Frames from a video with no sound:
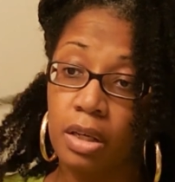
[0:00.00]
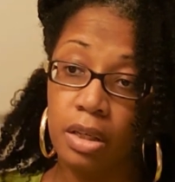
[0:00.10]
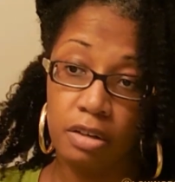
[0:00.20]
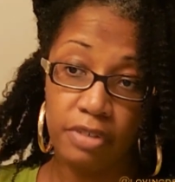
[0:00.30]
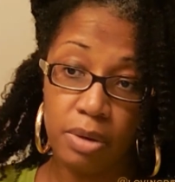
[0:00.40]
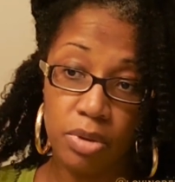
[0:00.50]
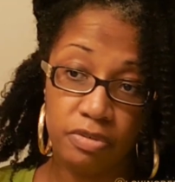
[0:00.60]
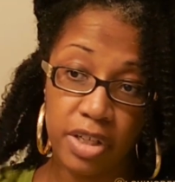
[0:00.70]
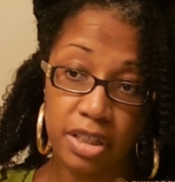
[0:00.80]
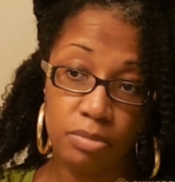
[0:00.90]
If I would
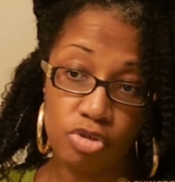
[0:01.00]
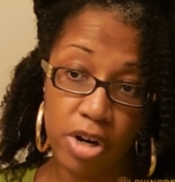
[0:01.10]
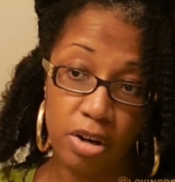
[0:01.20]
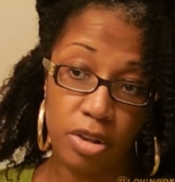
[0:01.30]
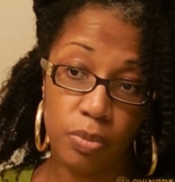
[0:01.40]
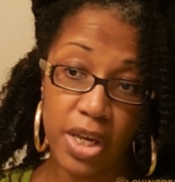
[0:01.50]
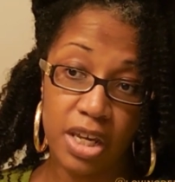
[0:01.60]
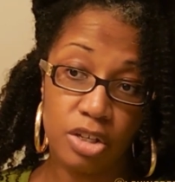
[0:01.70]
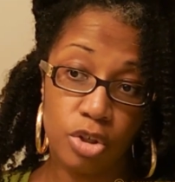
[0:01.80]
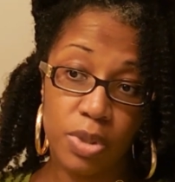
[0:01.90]
have let them dry all the way
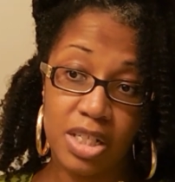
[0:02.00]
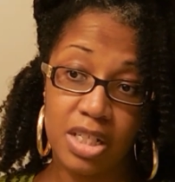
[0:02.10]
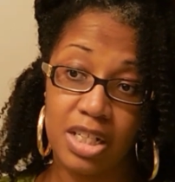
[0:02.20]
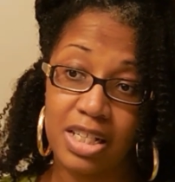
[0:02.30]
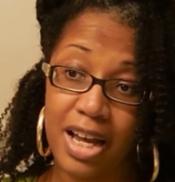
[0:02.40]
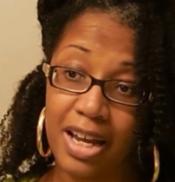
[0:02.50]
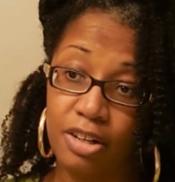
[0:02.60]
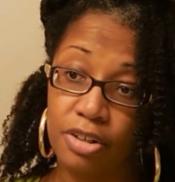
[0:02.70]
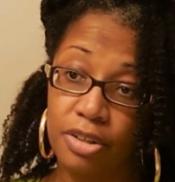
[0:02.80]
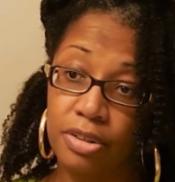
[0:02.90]
and twisted it
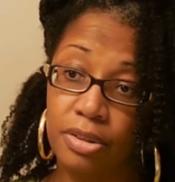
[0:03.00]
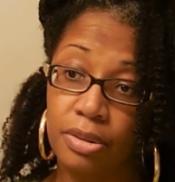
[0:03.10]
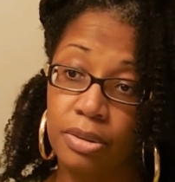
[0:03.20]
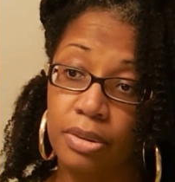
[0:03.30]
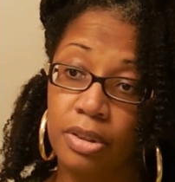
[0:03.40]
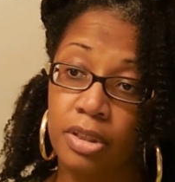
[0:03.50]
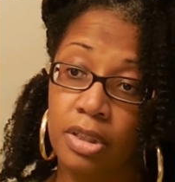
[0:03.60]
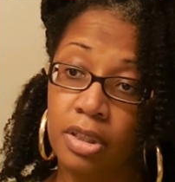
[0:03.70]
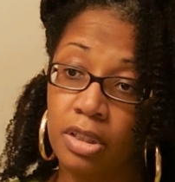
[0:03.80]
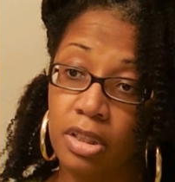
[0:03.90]
tighter,
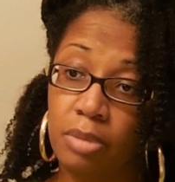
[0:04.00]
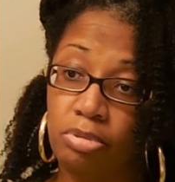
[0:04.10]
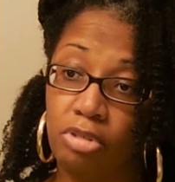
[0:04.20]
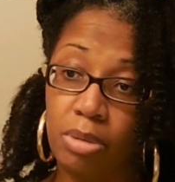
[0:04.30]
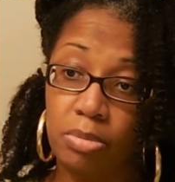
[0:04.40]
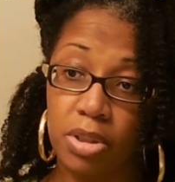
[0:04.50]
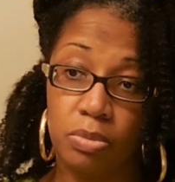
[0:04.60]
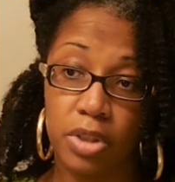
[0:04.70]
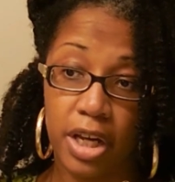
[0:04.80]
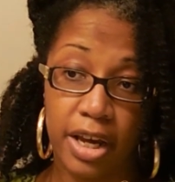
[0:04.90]
then they probably
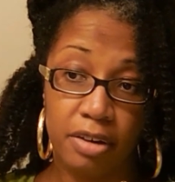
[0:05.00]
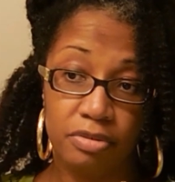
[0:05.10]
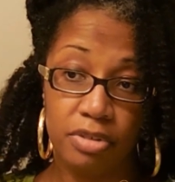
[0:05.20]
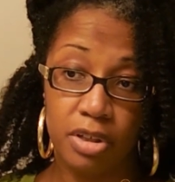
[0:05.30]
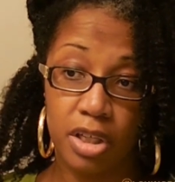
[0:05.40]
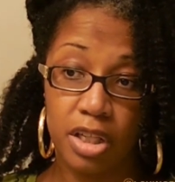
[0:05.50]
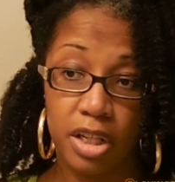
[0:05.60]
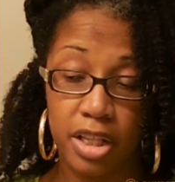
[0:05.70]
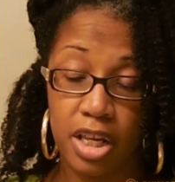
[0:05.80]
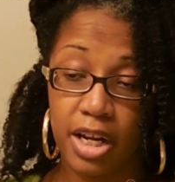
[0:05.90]
would have. And
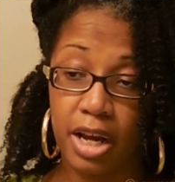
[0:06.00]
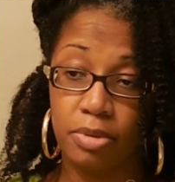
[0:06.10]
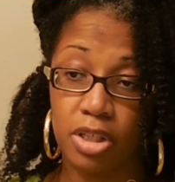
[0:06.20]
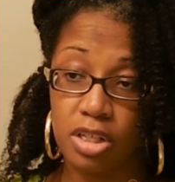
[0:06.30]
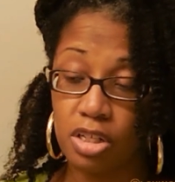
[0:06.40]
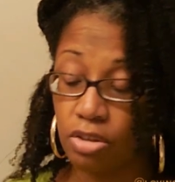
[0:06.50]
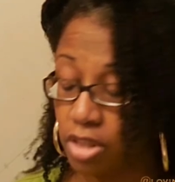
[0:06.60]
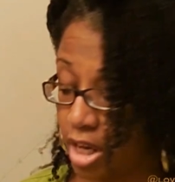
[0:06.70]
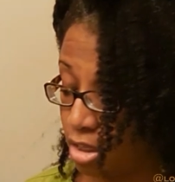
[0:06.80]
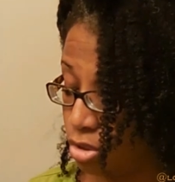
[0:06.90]
then I would consider
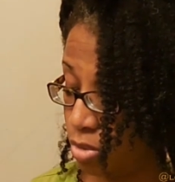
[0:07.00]
that a